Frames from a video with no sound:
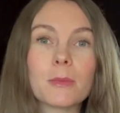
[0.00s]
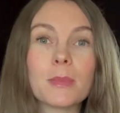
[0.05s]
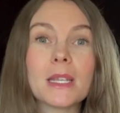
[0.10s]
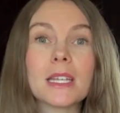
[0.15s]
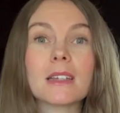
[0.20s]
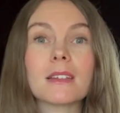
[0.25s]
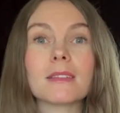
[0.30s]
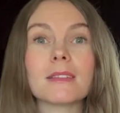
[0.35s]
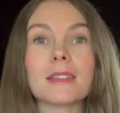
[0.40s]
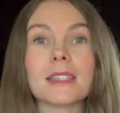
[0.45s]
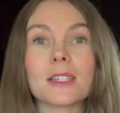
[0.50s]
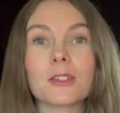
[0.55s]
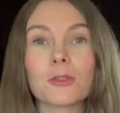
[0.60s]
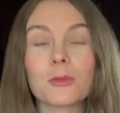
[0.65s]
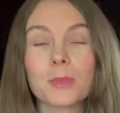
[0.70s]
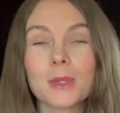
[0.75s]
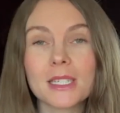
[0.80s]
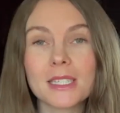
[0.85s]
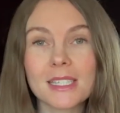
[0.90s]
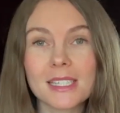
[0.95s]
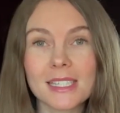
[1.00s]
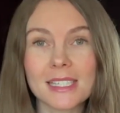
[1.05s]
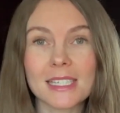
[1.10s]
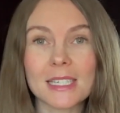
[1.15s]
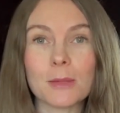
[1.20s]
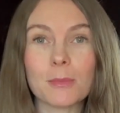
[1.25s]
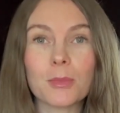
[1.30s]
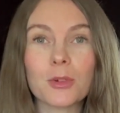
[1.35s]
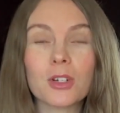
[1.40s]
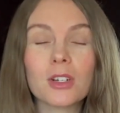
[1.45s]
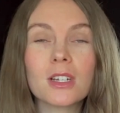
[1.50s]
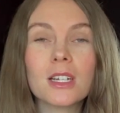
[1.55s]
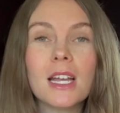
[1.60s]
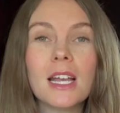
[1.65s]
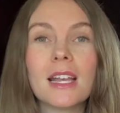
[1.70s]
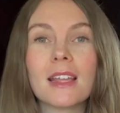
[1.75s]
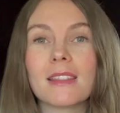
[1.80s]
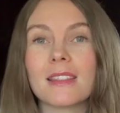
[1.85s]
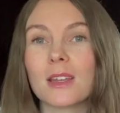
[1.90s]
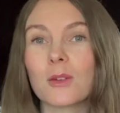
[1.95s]
be a little bit steeper
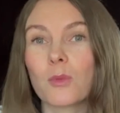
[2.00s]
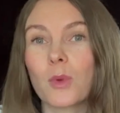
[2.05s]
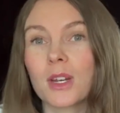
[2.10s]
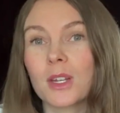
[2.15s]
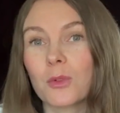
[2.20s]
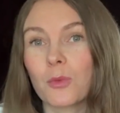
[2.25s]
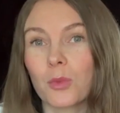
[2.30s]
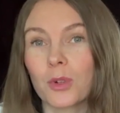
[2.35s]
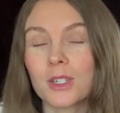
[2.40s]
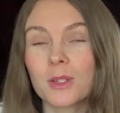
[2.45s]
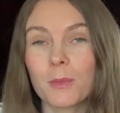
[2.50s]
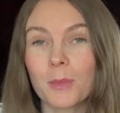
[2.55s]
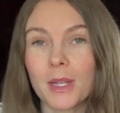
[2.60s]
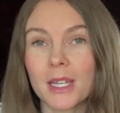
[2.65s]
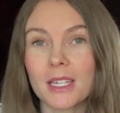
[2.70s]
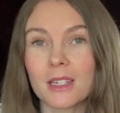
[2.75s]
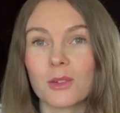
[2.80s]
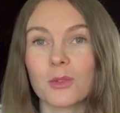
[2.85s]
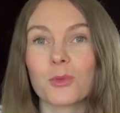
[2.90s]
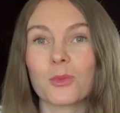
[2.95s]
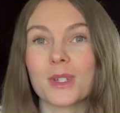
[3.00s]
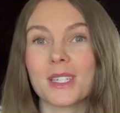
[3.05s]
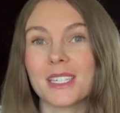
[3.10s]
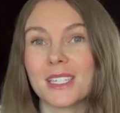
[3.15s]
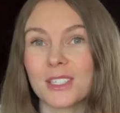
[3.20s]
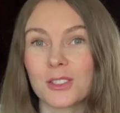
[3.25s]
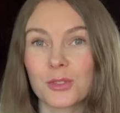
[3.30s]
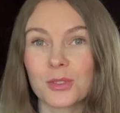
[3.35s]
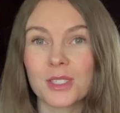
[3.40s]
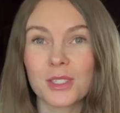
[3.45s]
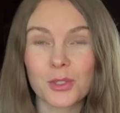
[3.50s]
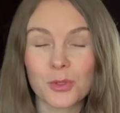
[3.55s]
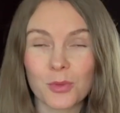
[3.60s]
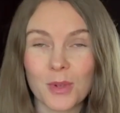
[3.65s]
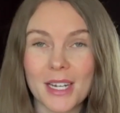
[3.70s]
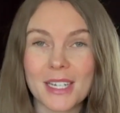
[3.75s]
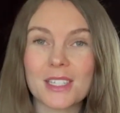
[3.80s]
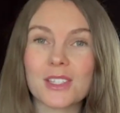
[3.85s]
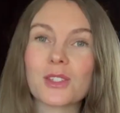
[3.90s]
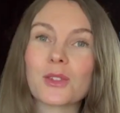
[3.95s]
than what it would have been when interest
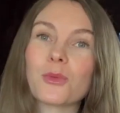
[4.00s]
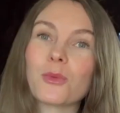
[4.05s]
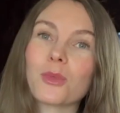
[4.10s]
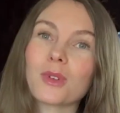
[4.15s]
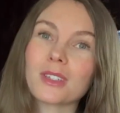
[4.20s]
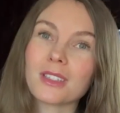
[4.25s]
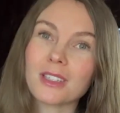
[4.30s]
rates were